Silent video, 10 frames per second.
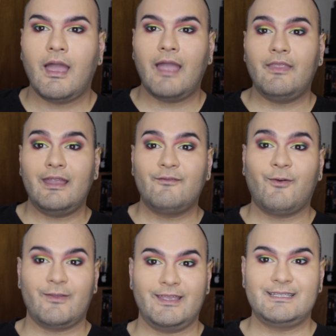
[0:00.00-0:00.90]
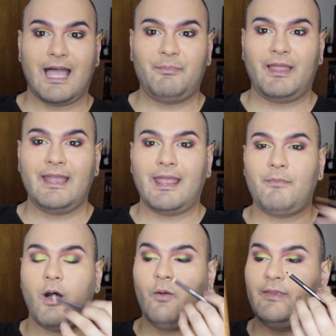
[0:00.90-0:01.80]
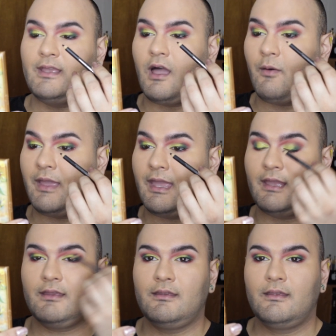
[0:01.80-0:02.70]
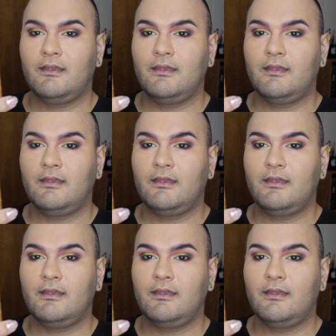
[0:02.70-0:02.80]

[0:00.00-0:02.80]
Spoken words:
And then for the top line, I'm only going